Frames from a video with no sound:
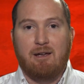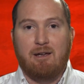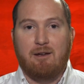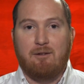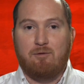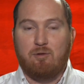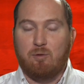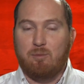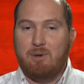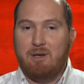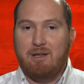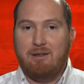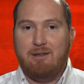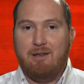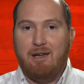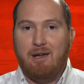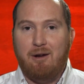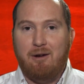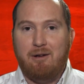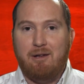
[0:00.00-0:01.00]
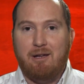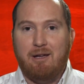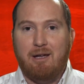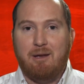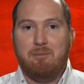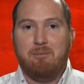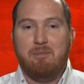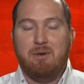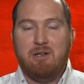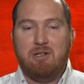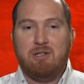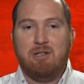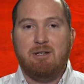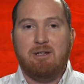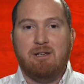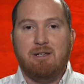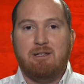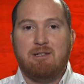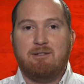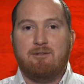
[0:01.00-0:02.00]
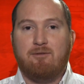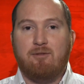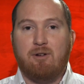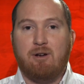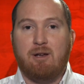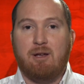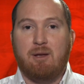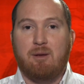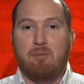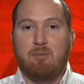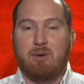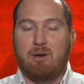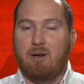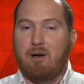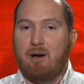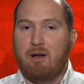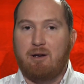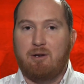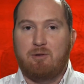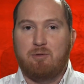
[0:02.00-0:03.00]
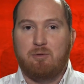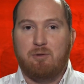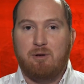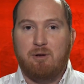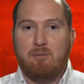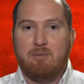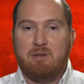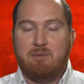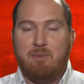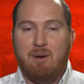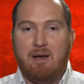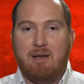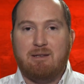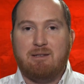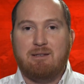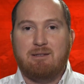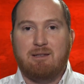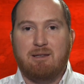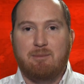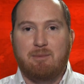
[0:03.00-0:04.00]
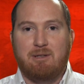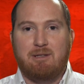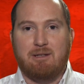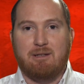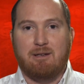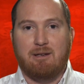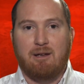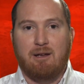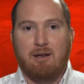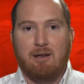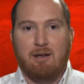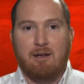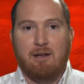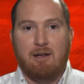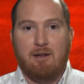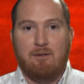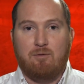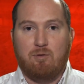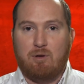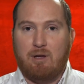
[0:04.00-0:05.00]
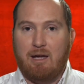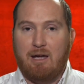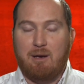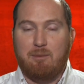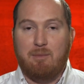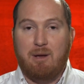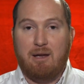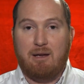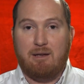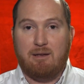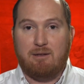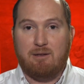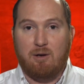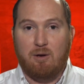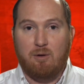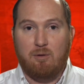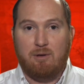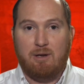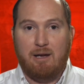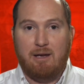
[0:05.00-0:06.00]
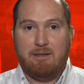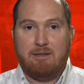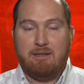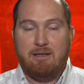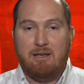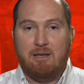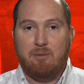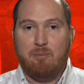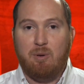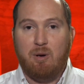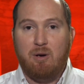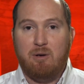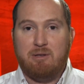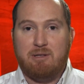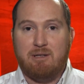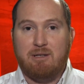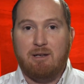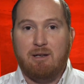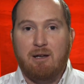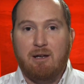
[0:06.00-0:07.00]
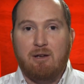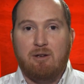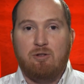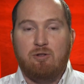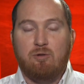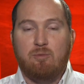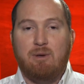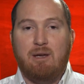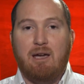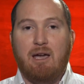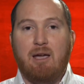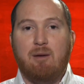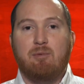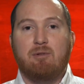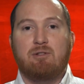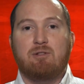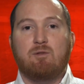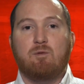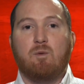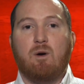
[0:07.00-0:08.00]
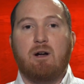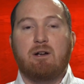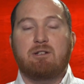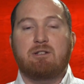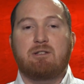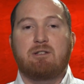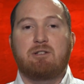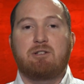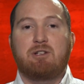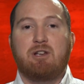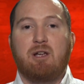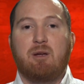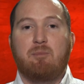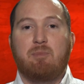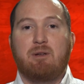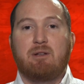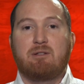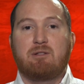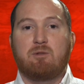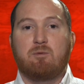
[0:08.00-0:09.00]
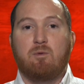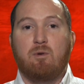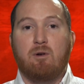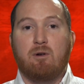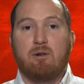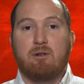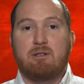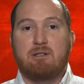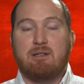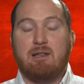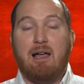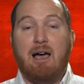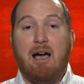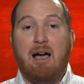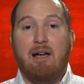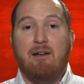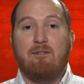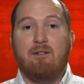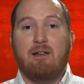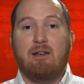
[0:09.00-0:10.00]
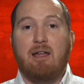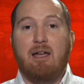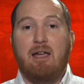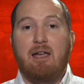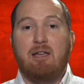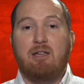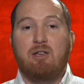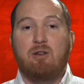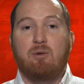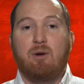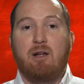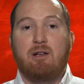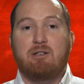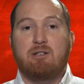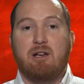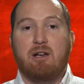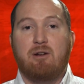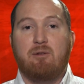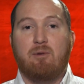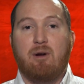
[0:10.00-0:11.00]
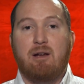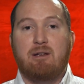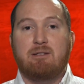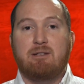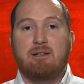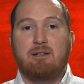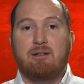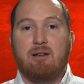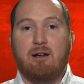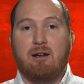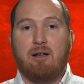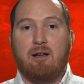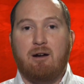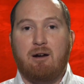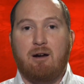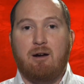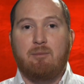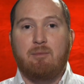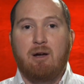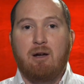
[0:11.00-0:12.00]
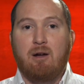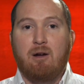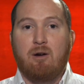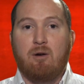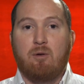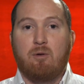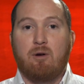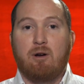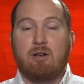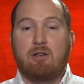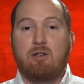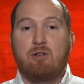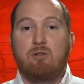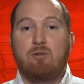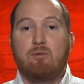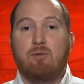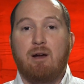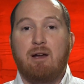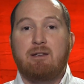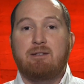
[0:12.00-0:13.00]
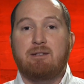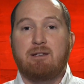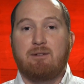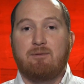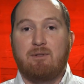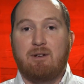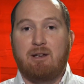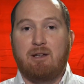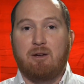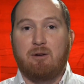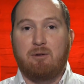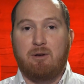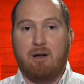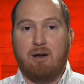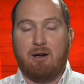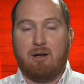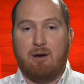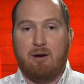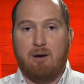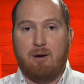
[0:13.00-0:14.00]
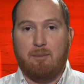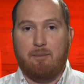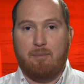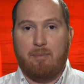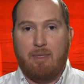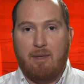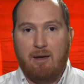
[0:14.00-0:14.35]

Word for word: If you'll be in the area, admission is free, but auditorium space is limited. If you can't make it to OKC in person, you'll be able to watch the Champions Awards live at aqharacing.com or at qracingvideo.com.